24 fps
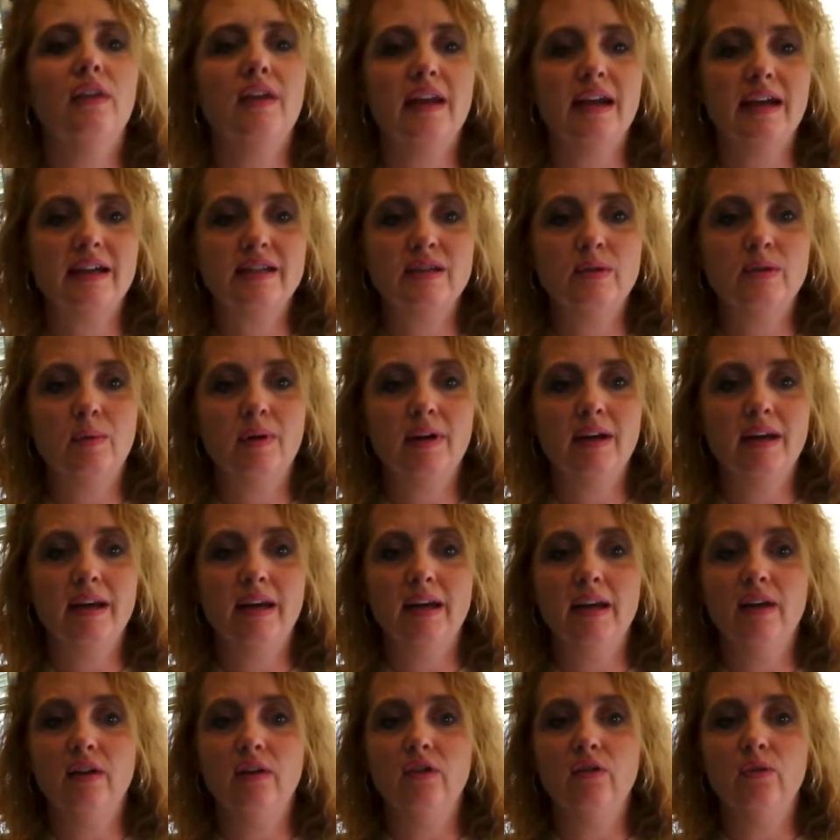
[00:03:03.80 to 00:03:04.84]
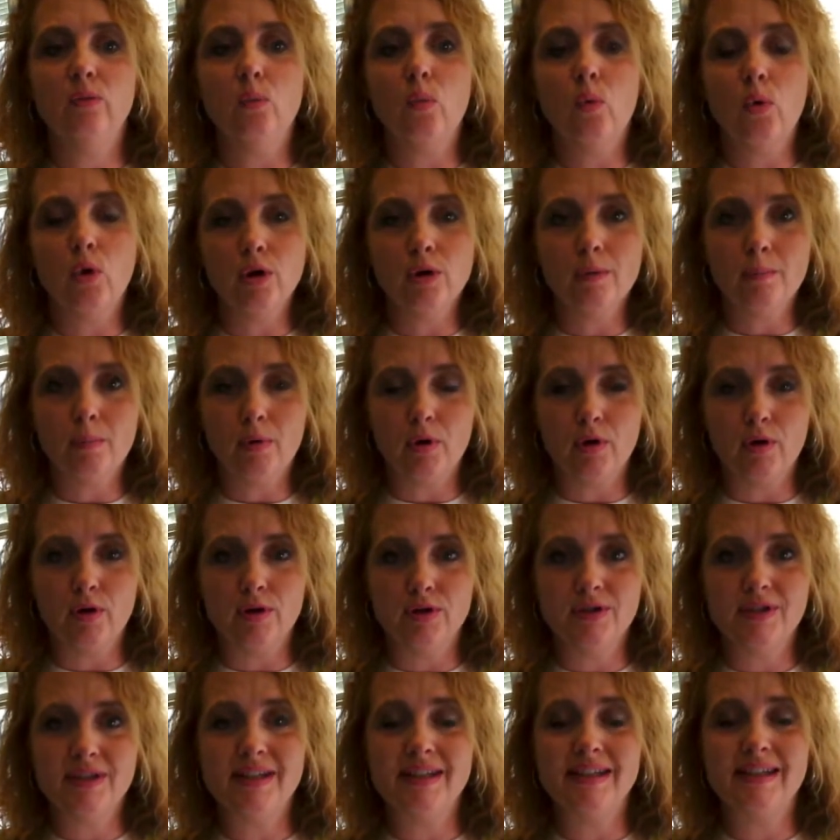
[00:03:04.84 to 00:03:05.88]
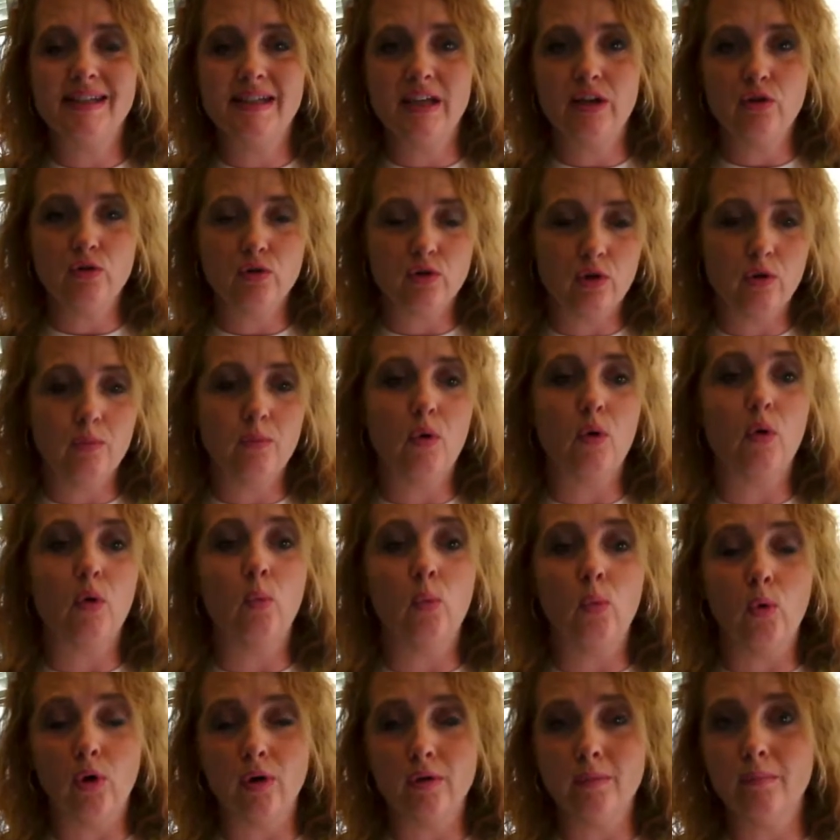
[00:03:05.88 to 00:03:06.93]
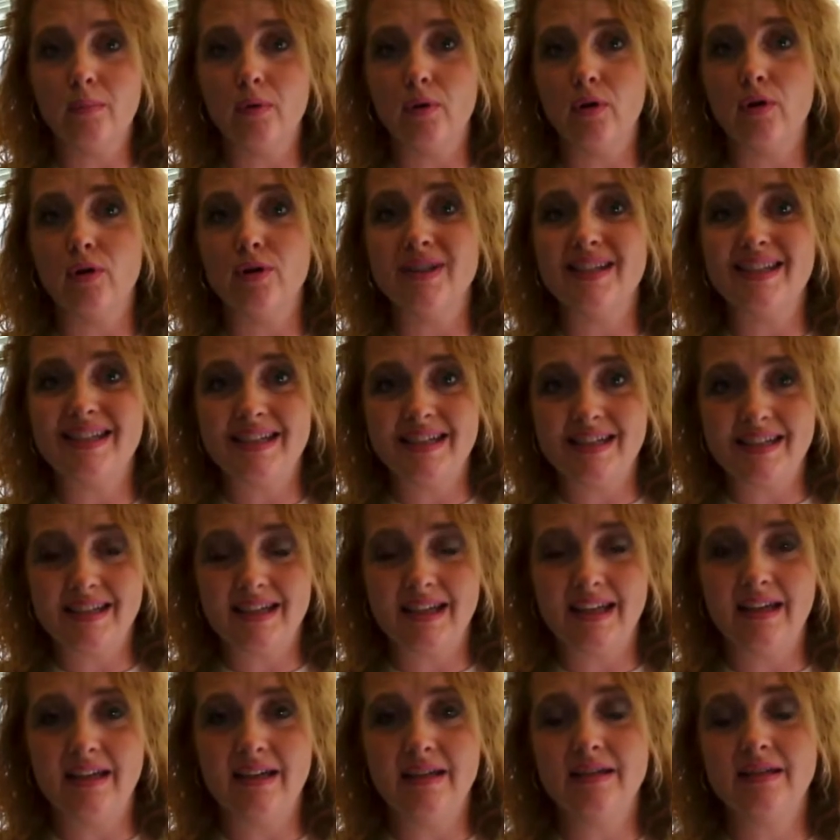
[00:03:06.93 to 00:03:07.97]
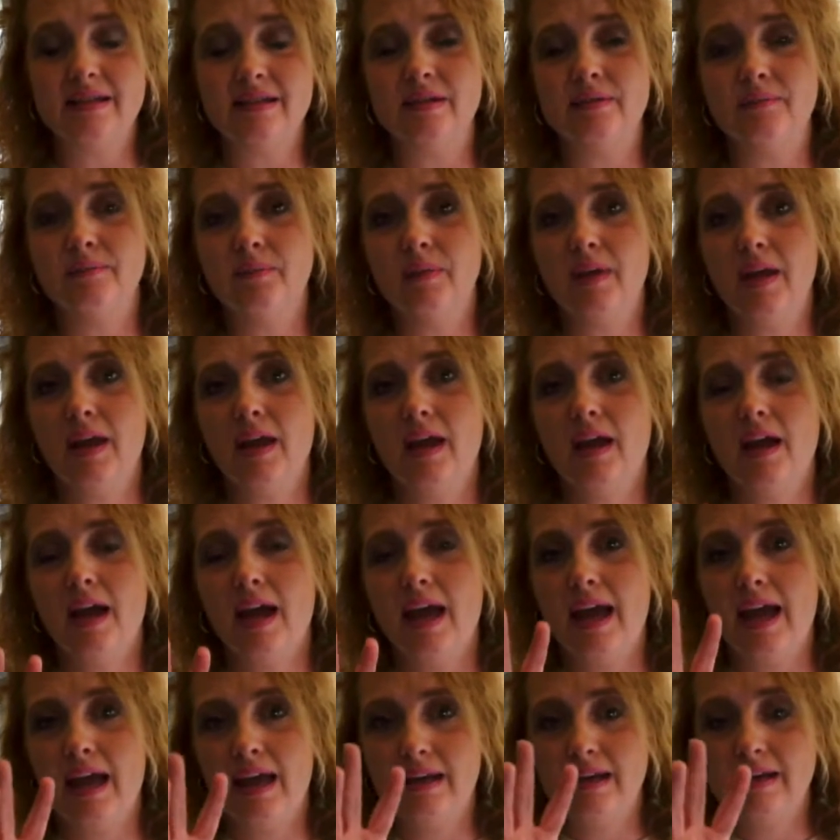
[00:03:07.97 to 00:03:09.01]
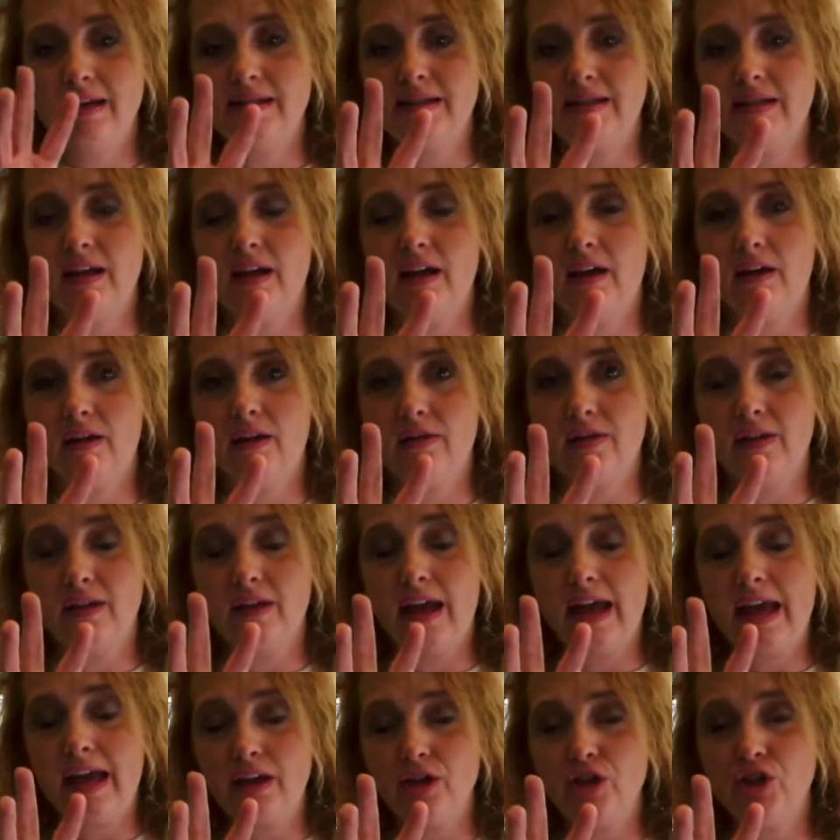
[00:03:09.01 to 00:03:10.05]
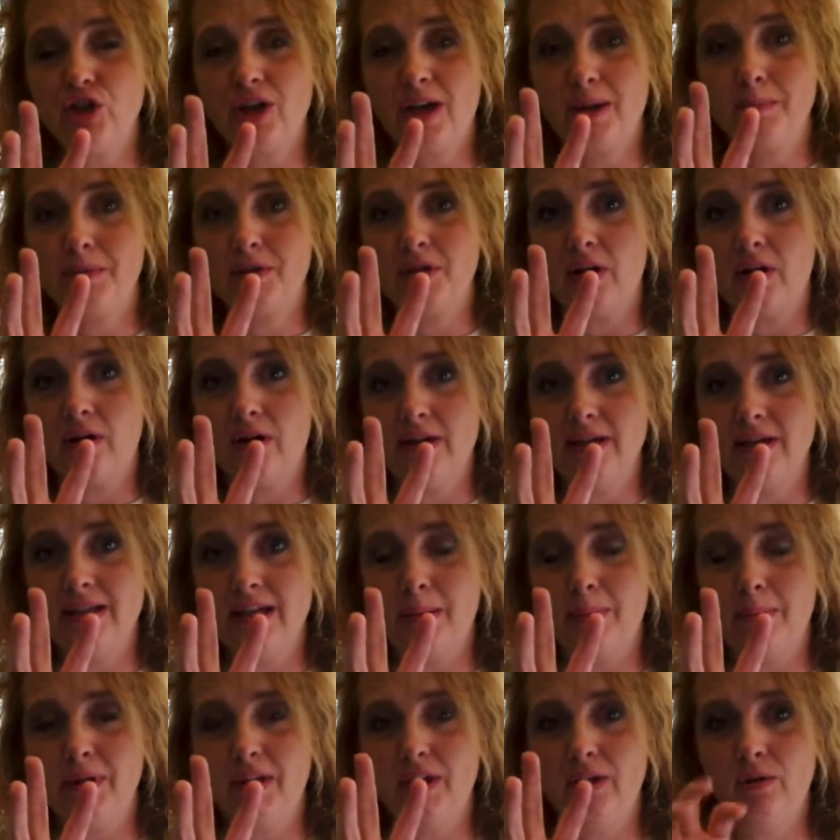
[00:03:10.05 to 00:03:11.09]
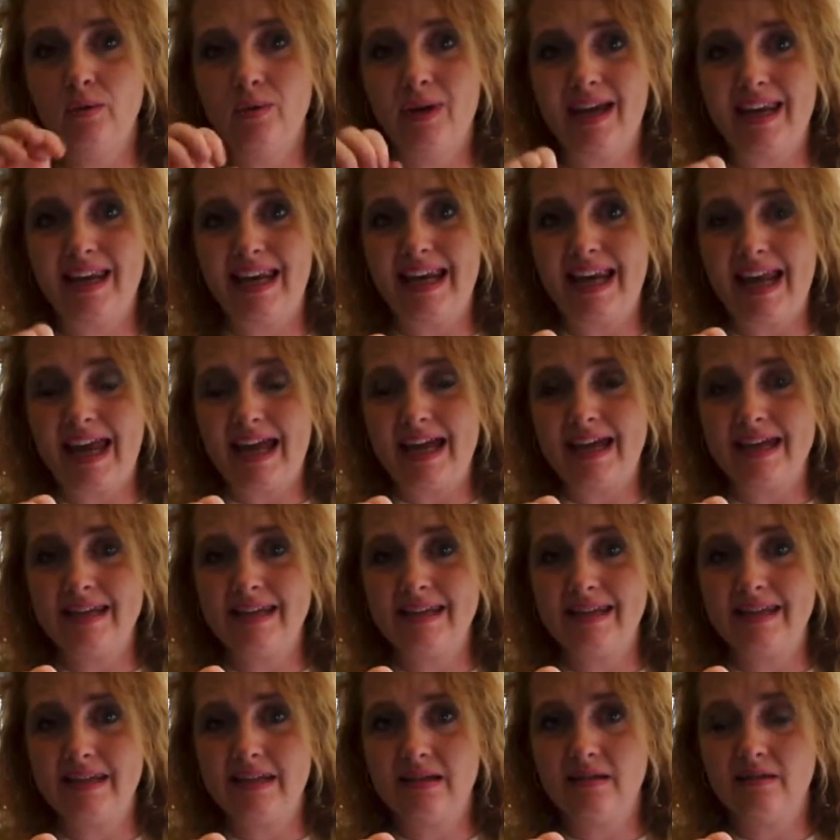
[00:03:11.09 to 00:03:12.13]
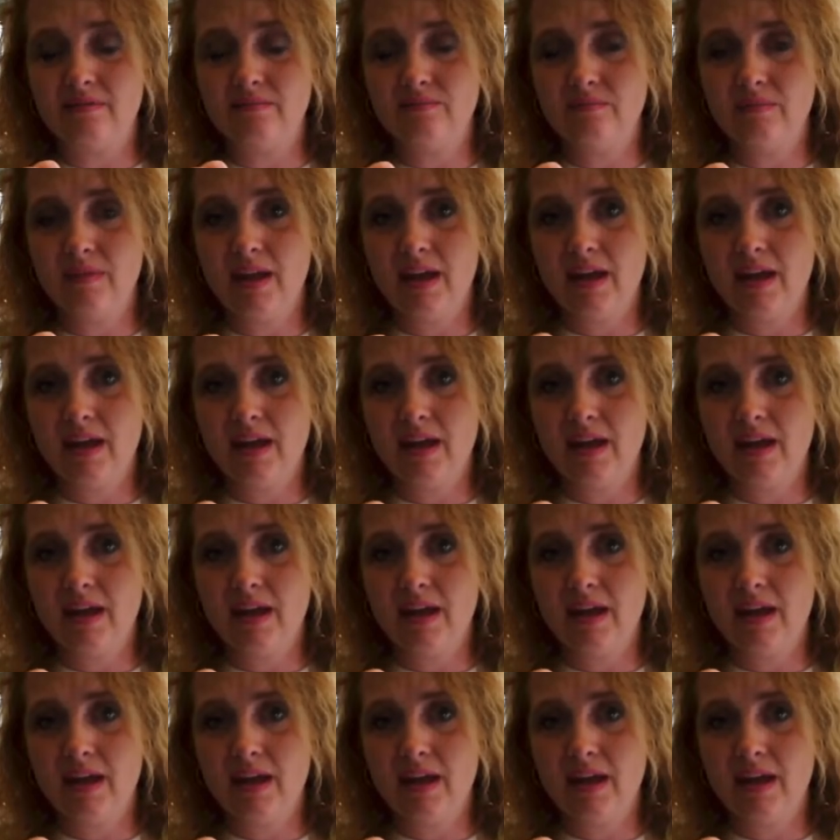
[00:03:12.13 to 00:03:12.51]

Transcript: The next one is Waardenburger's syndrome or Waardenburger's disease, and it's the hand shapes are a W and an S.